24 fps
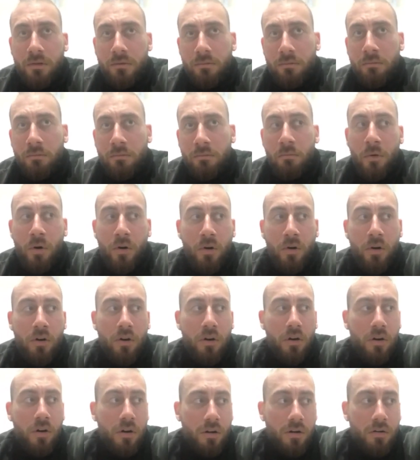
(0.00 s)

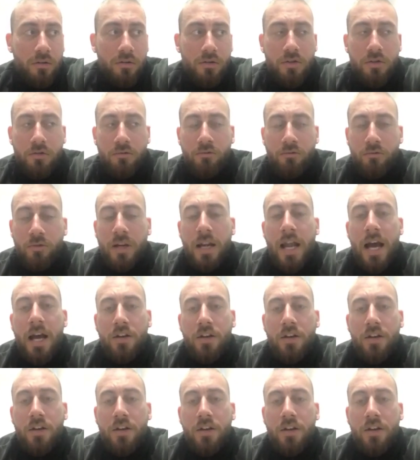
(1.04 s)
more
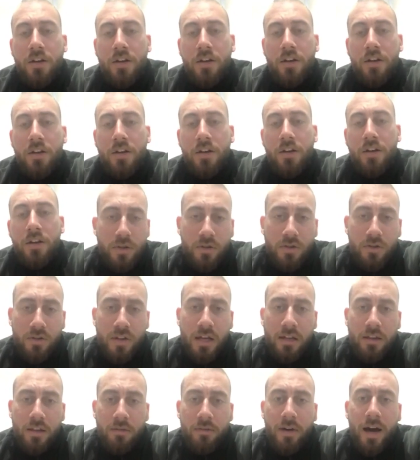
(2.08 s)
relaxed approaches
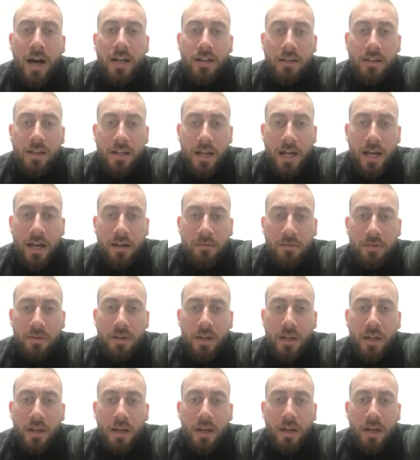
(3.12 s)
that they've had in their lives.